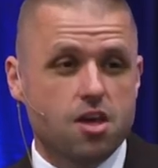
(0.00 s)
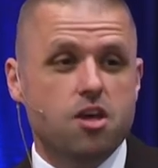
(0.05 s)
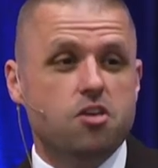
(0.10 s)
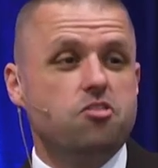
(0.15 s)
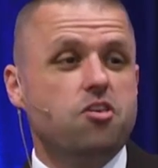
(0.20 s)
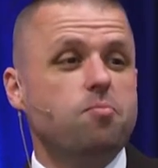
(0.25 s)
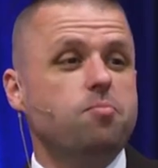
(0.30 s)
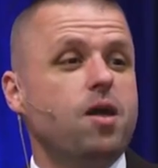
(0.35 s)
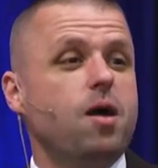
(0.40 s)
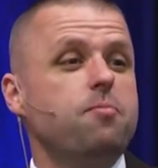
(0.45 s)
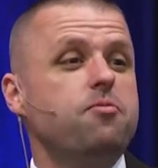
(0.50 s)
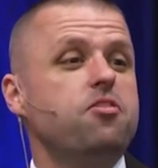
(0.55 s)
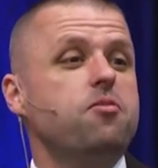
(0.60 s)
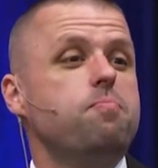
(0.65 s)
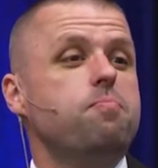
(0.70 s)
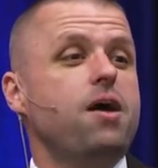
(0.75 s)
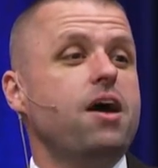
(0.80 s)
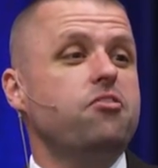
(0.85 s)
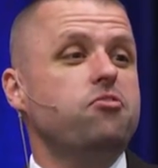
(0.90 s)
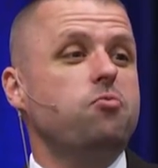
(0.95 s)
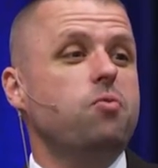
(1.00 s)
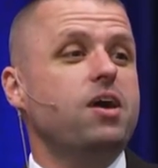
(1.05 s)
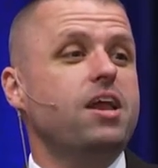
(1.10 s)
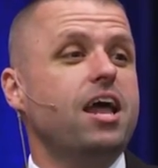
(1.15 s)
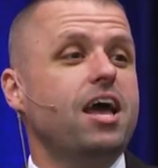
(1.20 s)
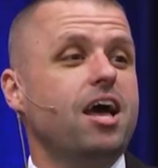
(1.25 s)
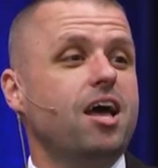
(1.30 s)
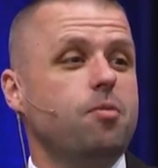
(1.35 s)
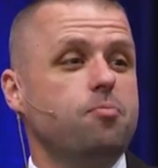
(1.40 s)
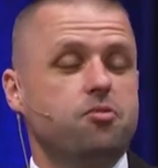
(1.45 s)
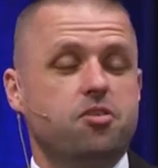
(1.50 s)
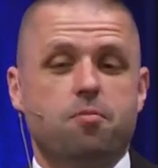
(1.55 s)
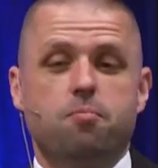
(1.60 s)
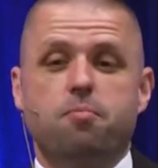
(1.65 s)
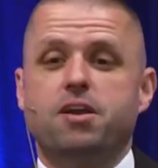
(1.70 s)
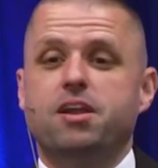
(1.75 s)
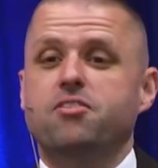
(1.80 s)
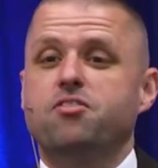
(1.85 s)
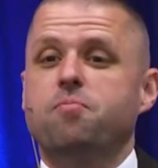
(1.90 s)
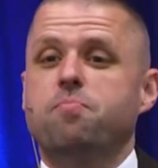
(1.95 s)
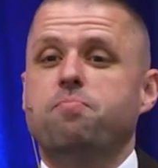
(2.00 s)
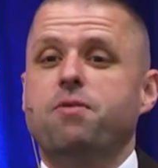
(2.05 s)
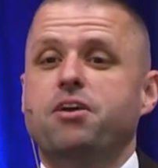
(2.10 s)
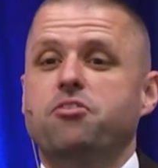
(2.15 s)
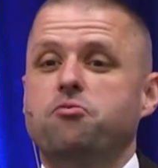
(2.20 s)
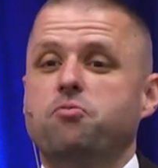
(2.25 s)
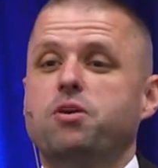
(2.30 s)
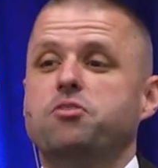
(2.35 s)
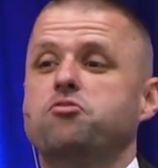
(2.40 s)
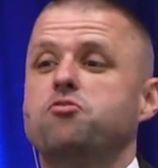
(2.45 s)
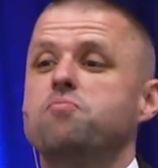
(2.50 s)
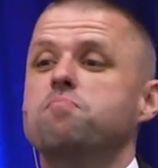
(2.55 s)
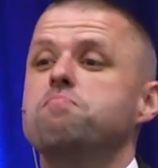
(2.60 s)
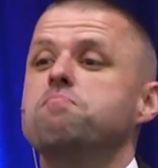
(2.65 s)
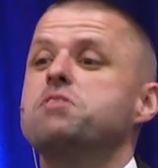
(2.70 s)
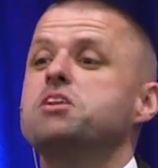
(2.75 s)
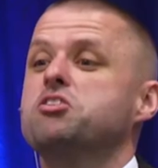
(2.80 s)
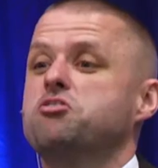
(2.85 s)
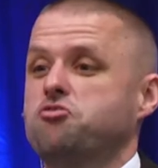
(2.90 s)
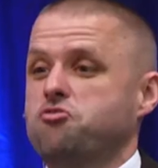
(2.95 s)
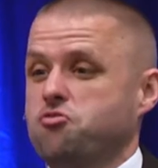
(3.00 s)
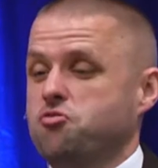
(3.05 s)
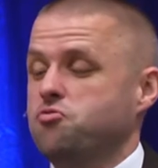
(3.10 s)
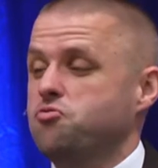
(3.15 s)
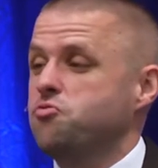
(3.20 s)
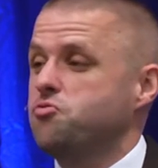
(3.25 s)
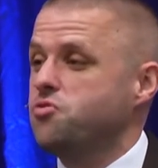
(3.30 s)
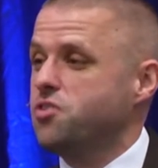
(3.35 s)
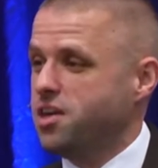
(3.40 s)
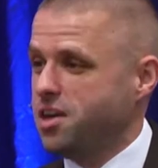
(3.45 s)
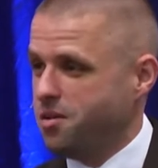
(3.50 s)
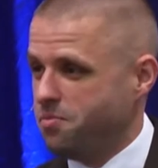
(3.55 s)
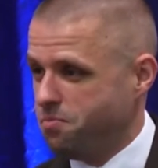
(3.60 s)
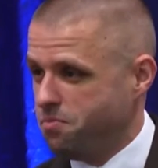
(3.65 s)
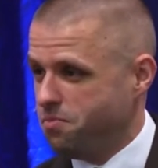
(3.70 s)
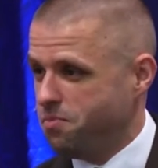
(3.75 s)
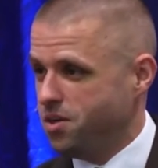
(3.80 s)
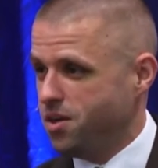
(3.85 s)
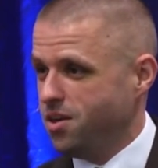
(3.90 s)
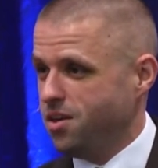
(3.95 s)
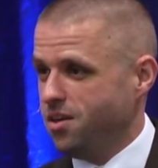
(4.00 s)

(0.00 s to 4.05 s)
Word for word: Sometimes the best way to help somebody, the best way to minister to them,